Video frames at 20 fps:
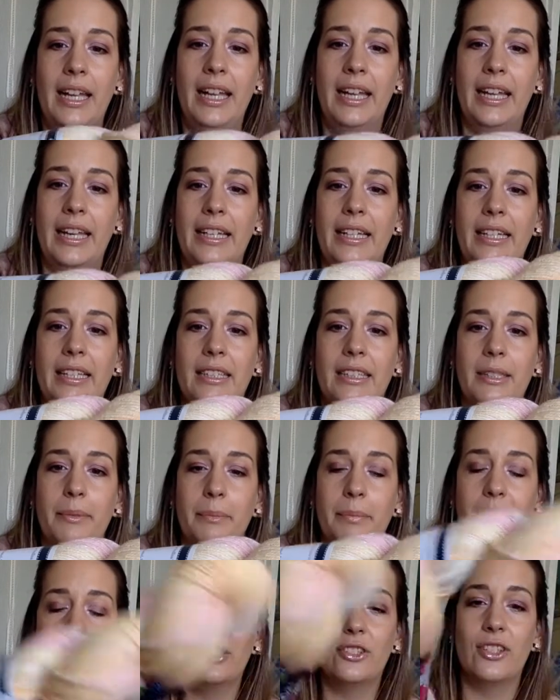It is
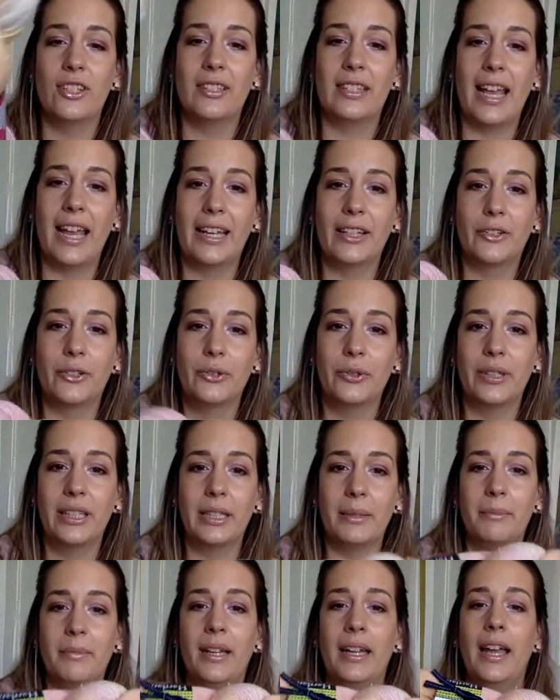peaches and
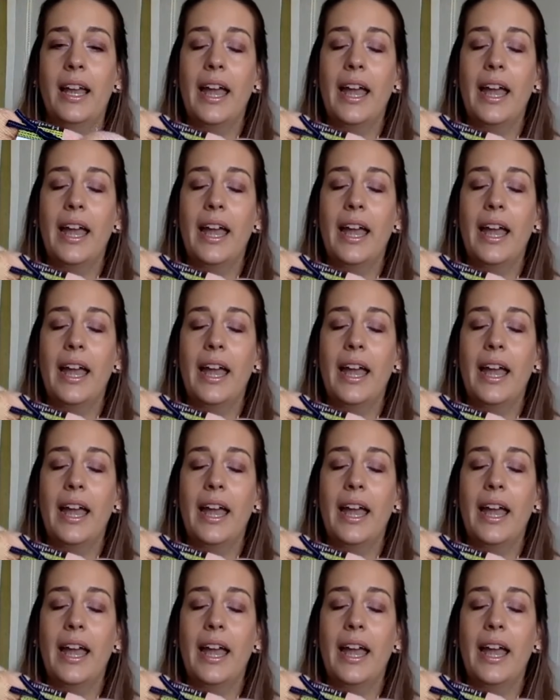cream.